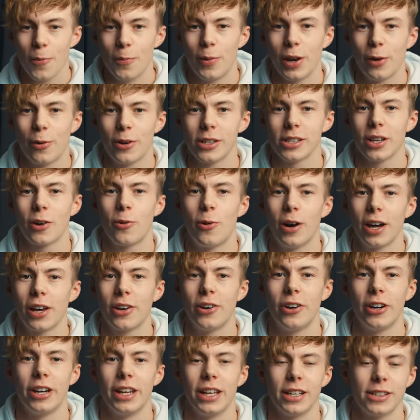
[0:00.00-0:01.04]
But it wasn't quite
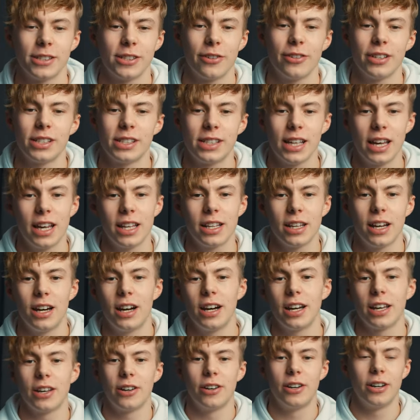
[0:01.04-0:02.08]
cutting it, so instead
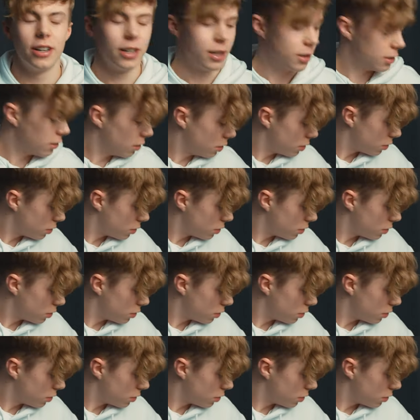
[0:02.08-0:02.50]
I got...